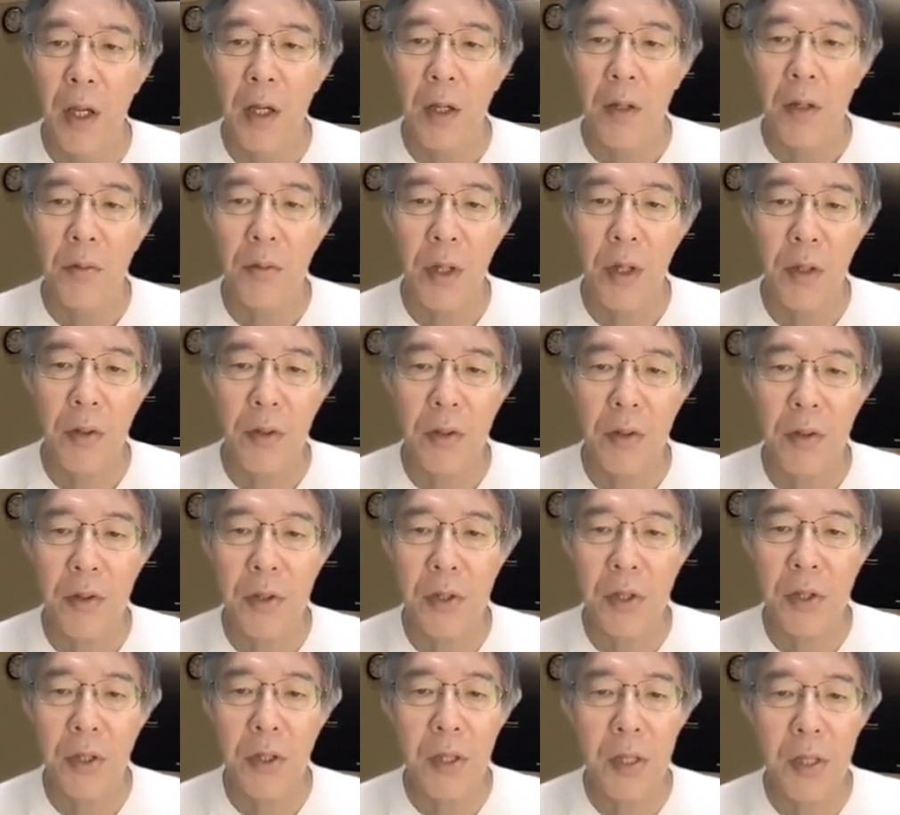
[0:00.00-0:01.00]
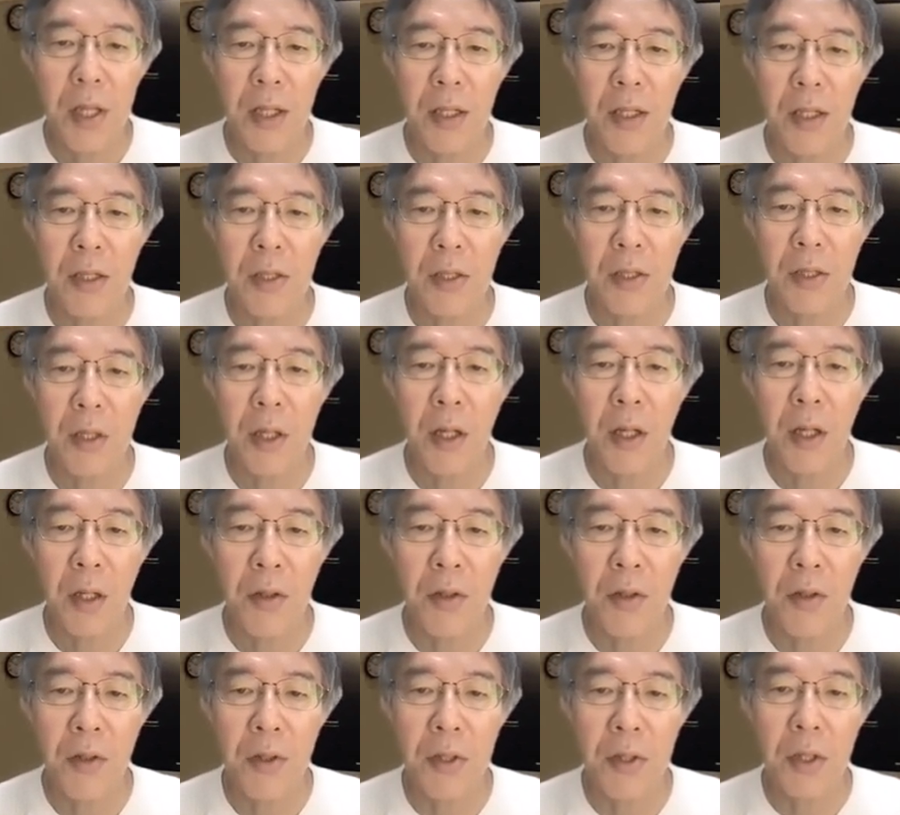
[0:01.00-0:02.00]
Well, to see this, uh,
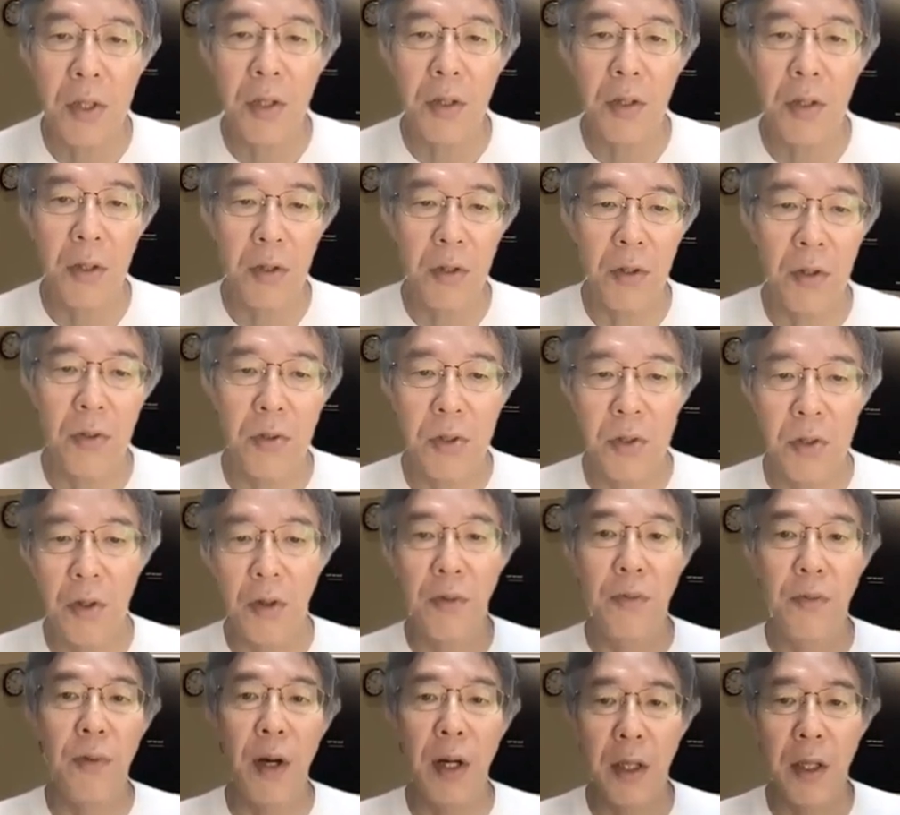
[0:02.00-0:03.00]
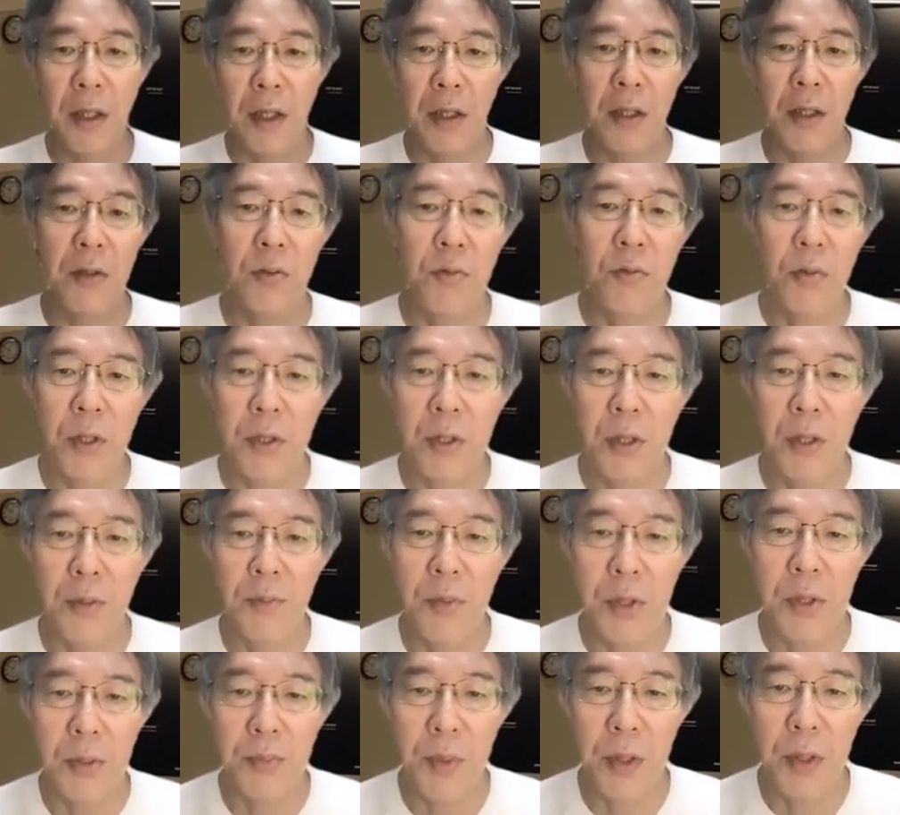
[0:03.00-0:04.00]
consider usual finite quantum
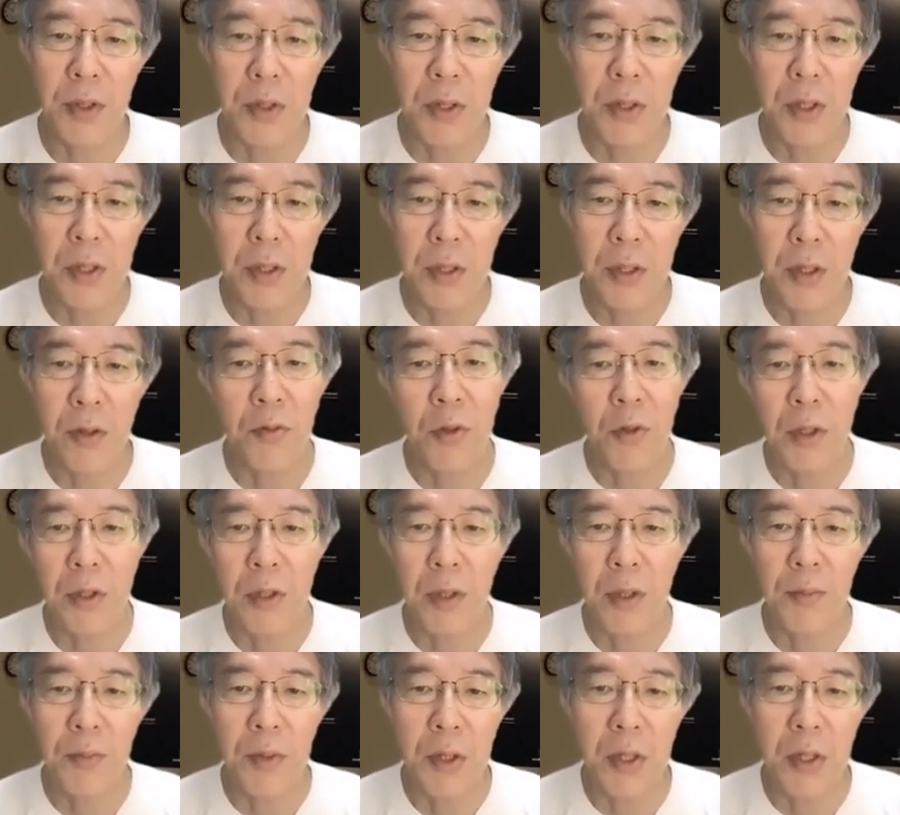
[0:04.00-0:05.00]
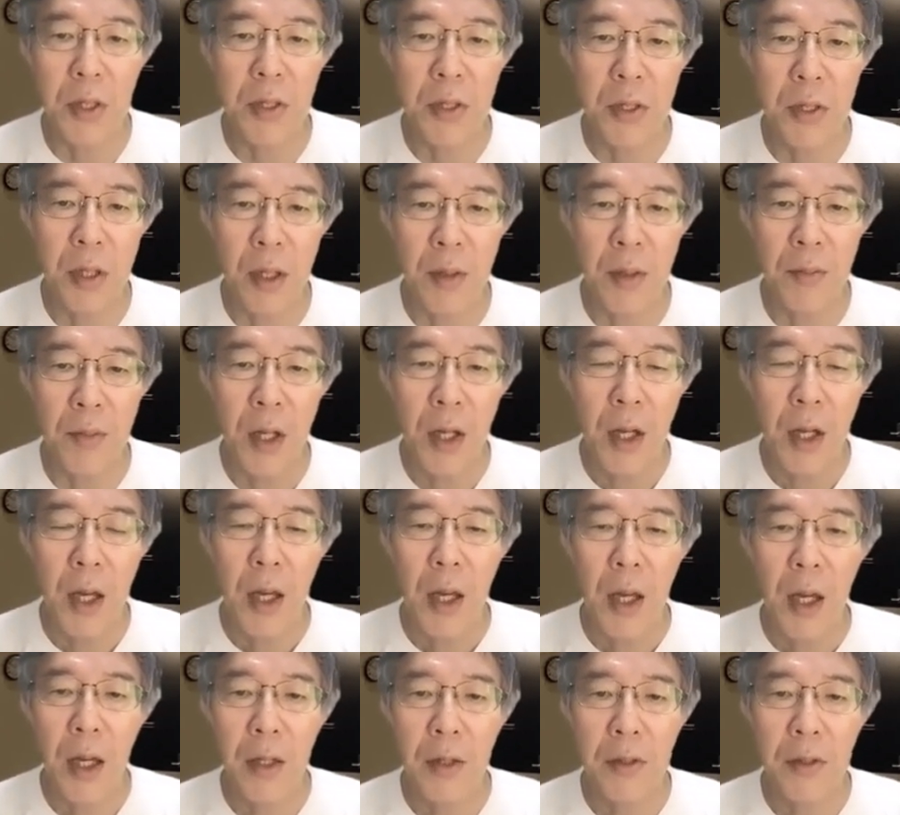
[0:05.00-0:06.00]
spin system, quantum system,
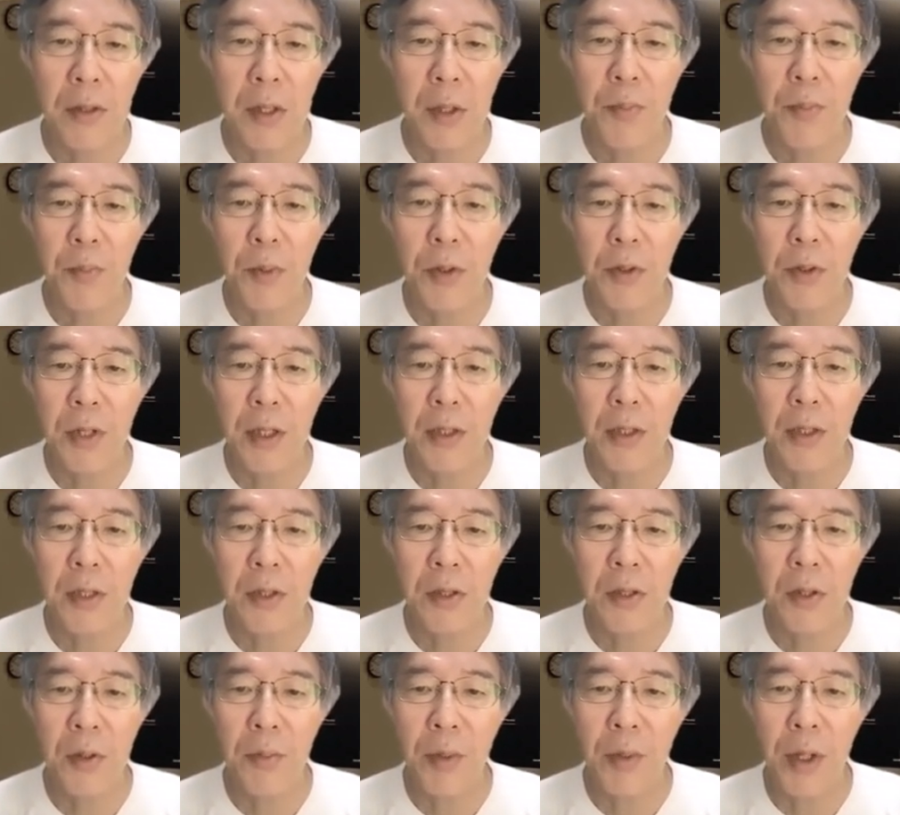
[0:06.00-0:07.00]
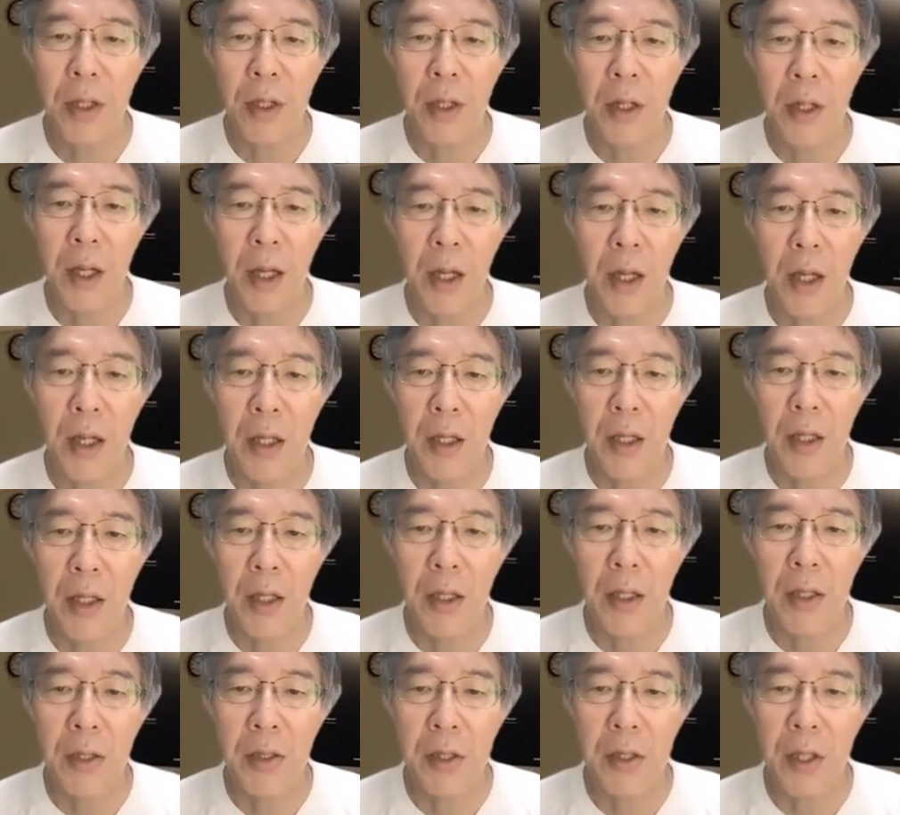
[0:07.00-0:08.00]
and suppose that its omega a
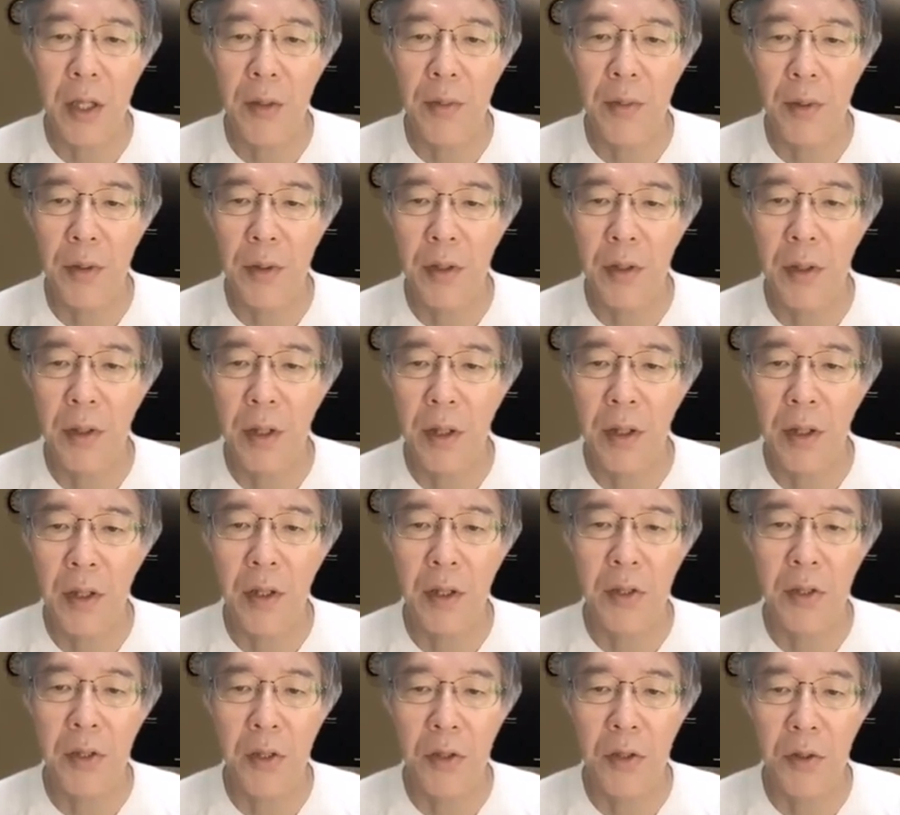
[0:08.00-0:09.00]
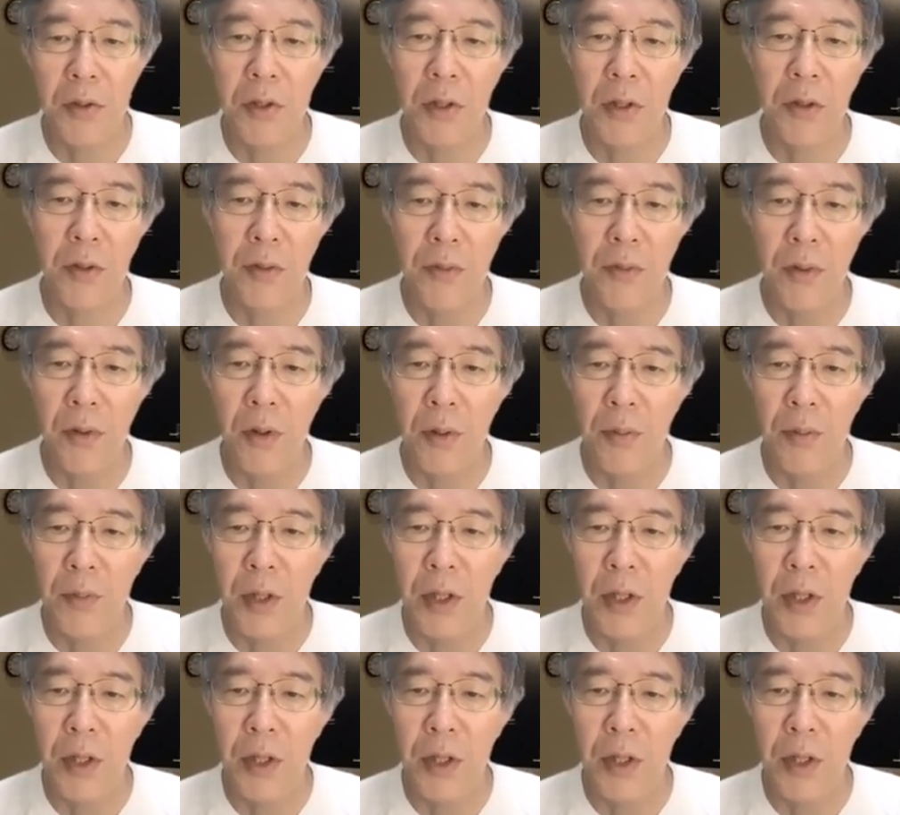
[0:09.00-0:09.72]
is given in this usual form.